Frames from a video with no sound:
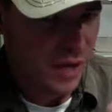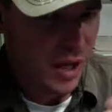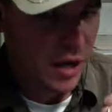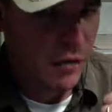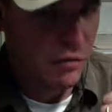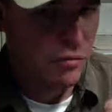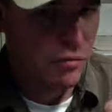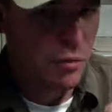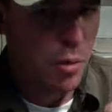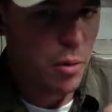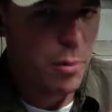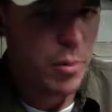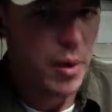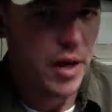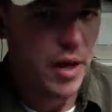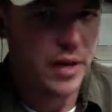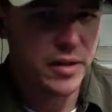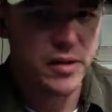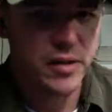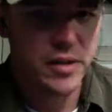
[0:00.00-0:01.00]

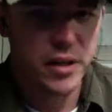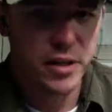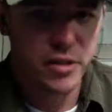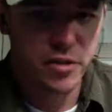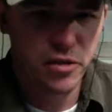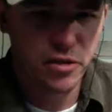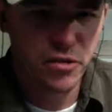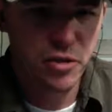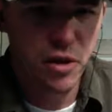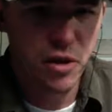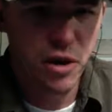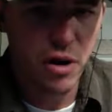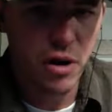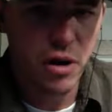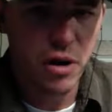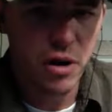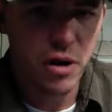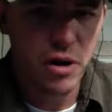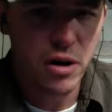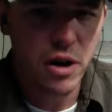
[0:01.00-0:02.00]
robust, like
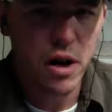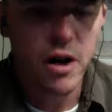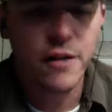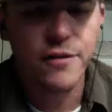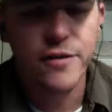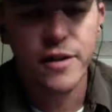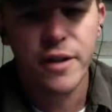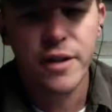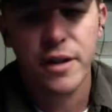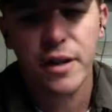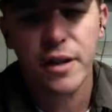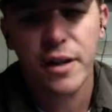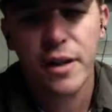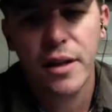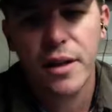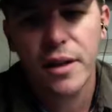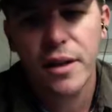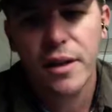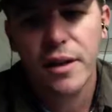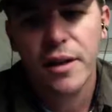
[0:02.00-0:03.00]
strong coffee
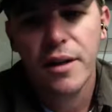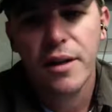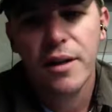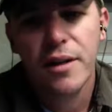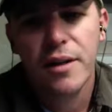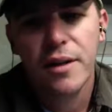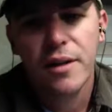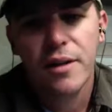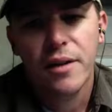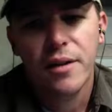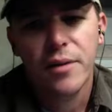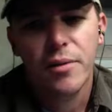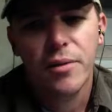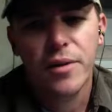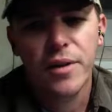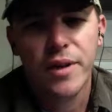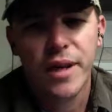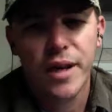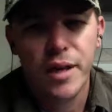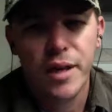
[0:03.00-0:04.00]

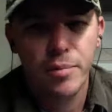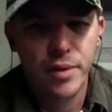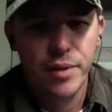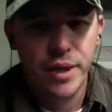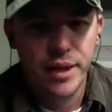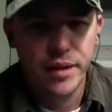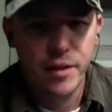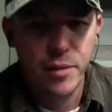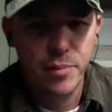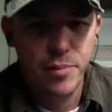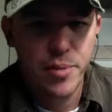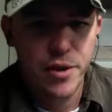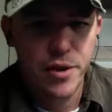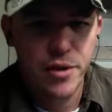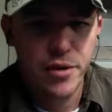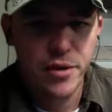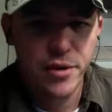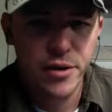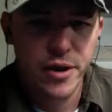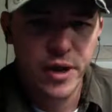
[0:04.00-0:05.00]
with like the
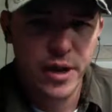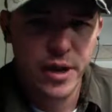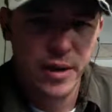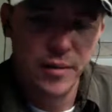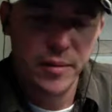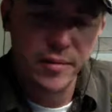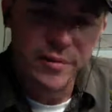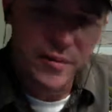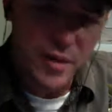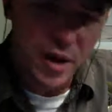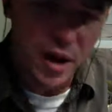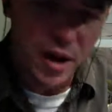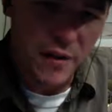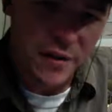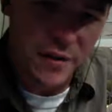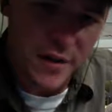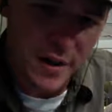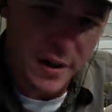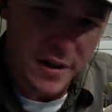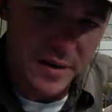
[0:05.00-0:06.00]
bitter kind of
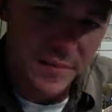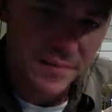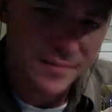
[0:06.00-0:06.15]
coffee